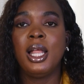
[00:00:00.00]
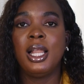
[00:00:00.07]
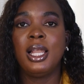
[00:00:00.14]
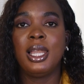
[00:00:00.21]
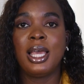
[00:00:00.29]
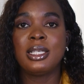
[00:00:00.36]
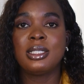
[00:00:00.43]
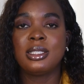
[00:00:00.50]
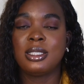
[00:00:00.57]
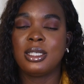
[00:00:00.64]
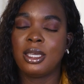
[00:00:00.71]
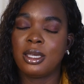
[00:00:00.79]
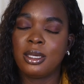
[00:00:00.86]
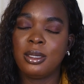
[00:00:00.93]
last
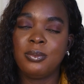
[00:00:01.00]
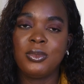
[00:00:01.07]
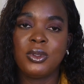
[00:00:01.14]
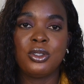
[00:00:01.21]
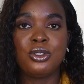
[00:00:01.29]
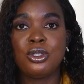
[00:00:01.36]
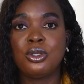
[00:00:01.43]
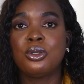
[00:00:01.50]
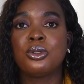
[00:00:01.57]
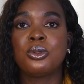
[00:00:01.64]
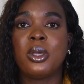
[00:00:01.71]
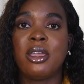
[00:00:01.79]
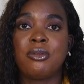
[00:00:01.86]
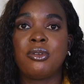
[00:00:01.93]
year, due
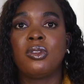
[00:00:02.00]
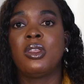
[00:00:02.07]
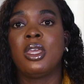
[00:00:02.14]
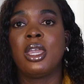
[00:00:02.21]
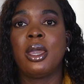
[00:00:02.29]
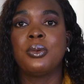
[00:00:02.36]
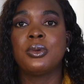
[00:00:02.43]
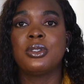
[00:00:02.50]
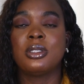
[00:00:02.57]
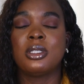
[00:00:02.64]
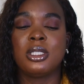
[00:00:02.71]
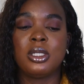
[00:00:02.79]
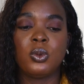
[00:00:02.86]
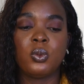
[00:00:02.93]
to everything I was
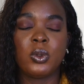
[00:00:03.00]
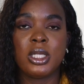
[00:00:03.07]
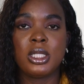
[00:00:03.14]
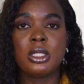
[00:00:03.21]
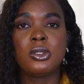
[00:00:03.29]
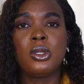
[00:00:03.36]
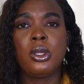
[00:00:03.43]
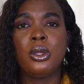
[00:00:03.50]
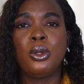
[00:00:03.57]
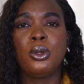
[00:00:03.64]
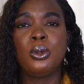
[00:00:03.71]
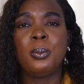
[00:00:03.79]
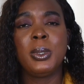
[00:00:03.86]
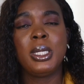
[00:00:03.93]
dealing with.
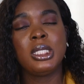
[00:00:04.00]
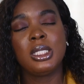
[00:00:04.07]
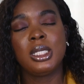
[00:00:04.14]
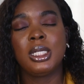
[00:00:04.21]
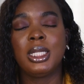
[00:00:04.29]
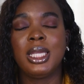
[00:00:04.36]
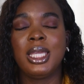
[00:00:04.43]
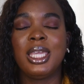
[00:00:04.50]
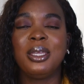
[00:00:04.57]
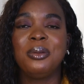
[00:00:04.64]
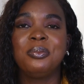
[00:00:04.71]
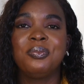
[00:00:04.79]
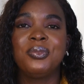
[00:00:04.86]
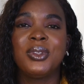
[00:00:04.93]
So basically,
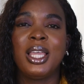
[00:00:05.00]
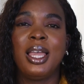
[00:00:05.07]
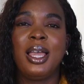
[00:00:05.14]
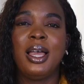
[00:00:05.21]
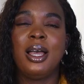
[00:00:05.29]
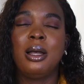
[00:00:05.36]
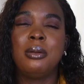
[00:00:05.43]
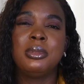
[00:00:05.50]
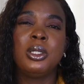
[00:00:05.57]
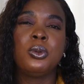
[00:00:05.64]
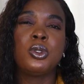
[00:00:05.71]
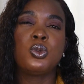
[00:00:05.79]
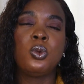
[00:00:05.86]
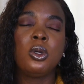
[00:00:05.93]
there
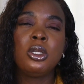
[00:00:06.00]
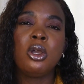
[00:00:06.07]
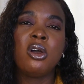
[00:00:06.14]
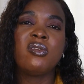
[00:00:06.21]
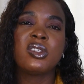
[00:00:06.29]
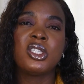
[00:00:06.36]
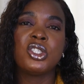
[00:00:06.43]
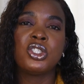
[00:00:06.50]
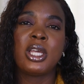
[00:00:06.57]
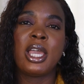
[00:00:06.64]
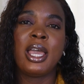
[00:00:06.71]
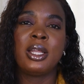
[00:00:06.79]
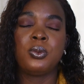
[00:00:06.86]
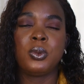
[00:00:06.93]
was one conversation I
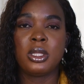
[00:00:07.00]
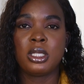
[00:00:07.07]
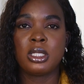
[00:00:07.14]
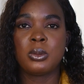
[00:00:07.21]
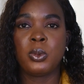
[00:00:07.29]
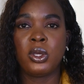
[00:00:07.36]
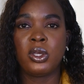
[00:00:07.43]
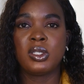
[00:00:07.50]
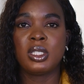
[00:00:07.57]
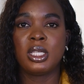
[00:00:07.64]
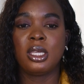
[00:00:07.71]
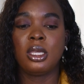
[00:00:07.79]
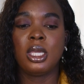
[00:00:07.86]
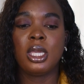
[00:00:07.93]
had with this
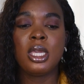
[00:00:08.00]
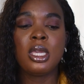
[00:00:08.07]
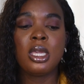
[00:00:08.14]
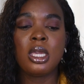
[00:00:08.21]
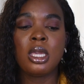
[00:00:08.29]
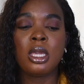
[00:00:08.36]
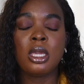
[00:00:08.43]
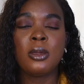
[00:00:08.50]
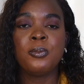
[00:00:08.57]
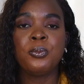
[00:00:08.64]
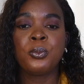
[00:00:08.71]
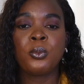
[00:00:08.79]
person. He